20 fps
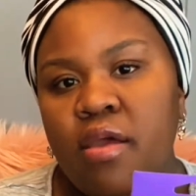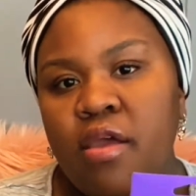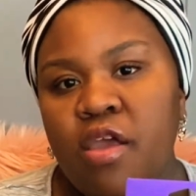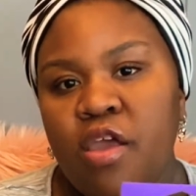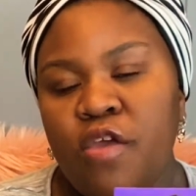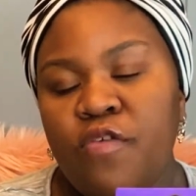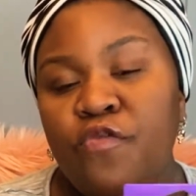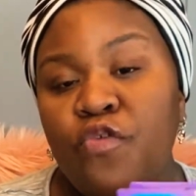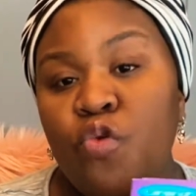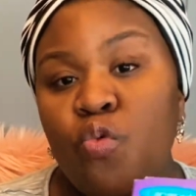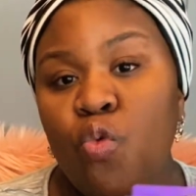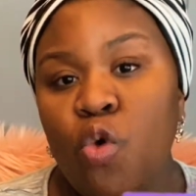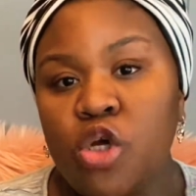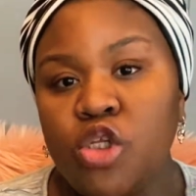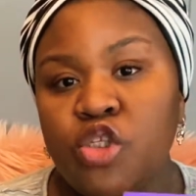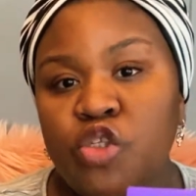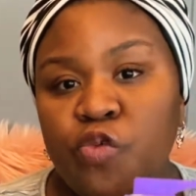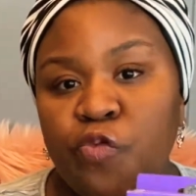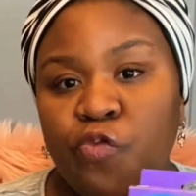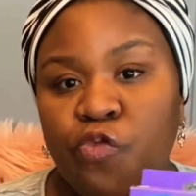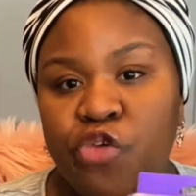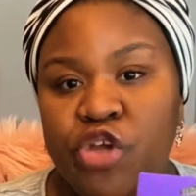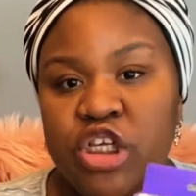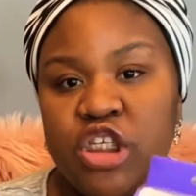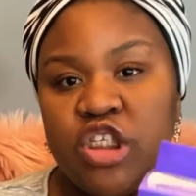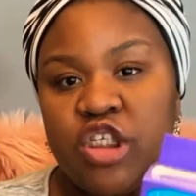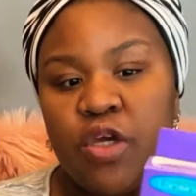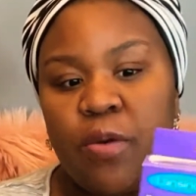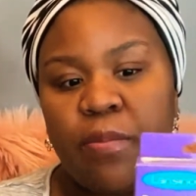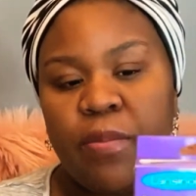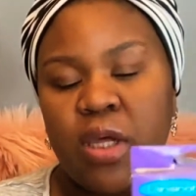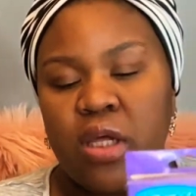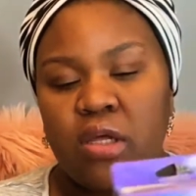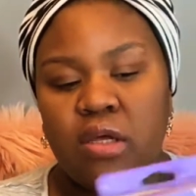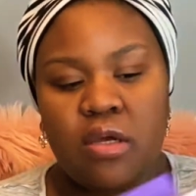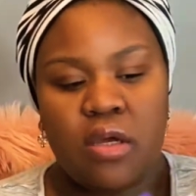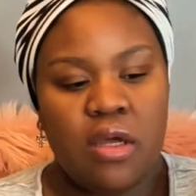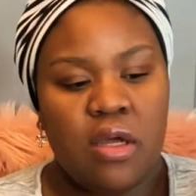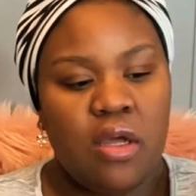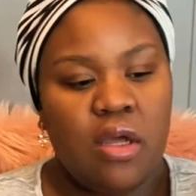If you want to freeze your
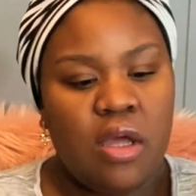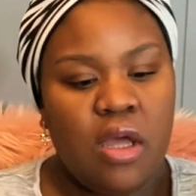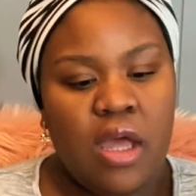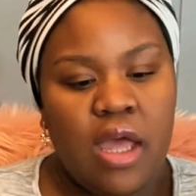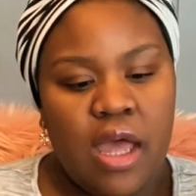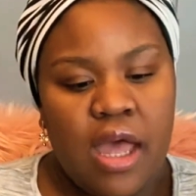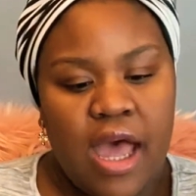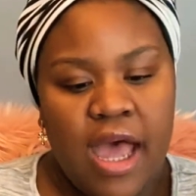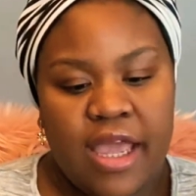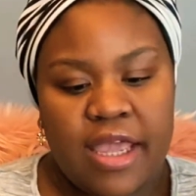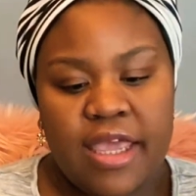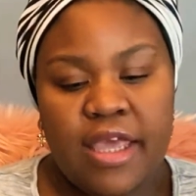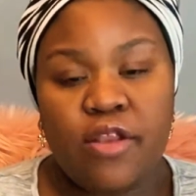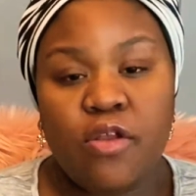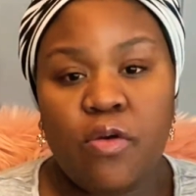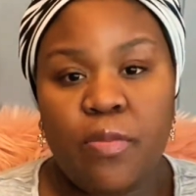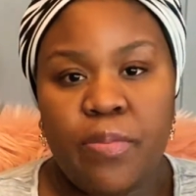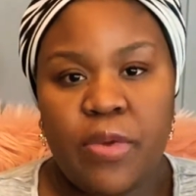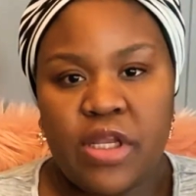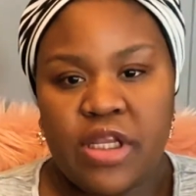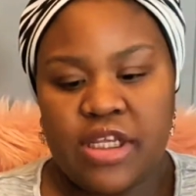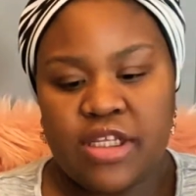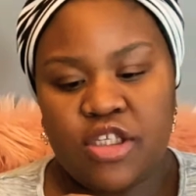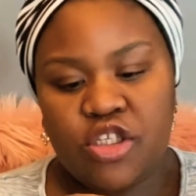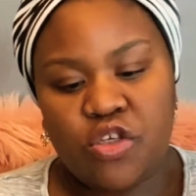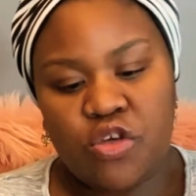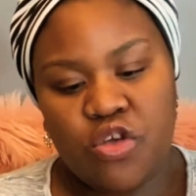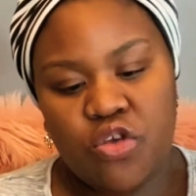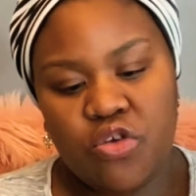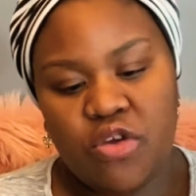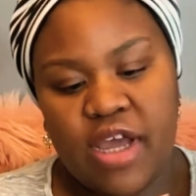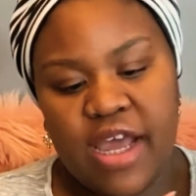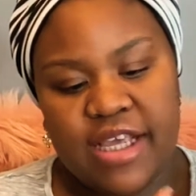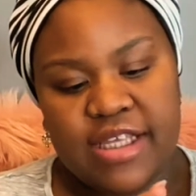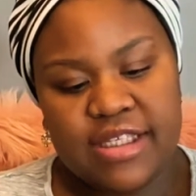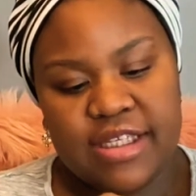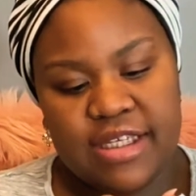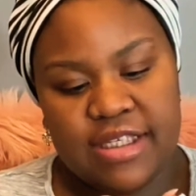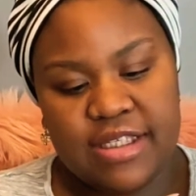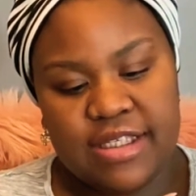milk, I can open it so you guys
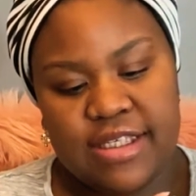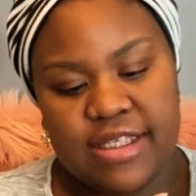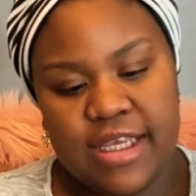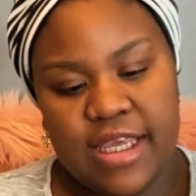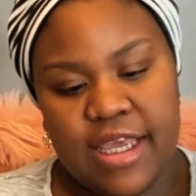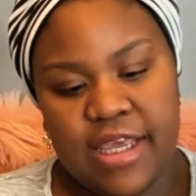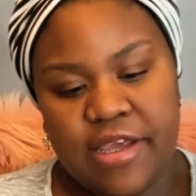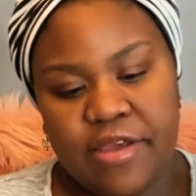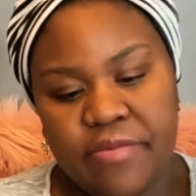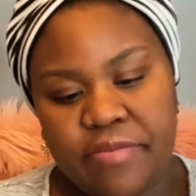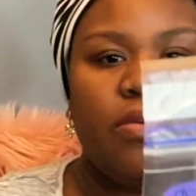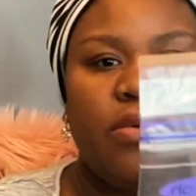can see.